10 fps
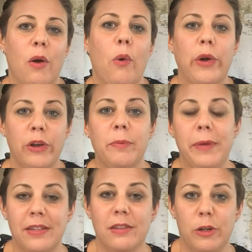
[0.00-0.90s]

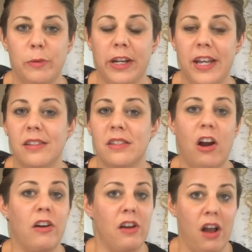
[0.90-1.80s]
Oil-based lubricants
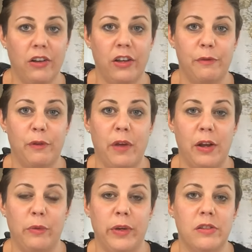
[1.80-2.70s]
are not good for
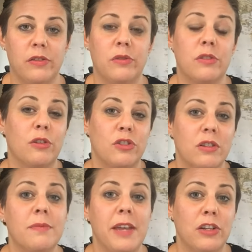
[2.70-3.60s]
vinyl windows, so
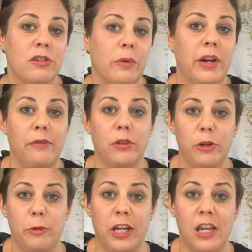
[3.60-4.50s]
just make sure whatever
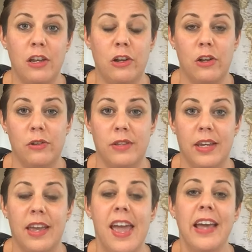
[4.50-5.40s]
lubricant you're
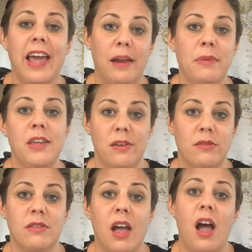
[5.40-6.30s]
using can be
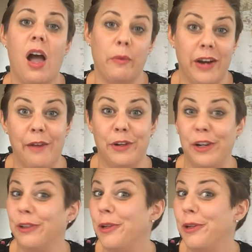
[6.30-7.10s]
used on whatever you're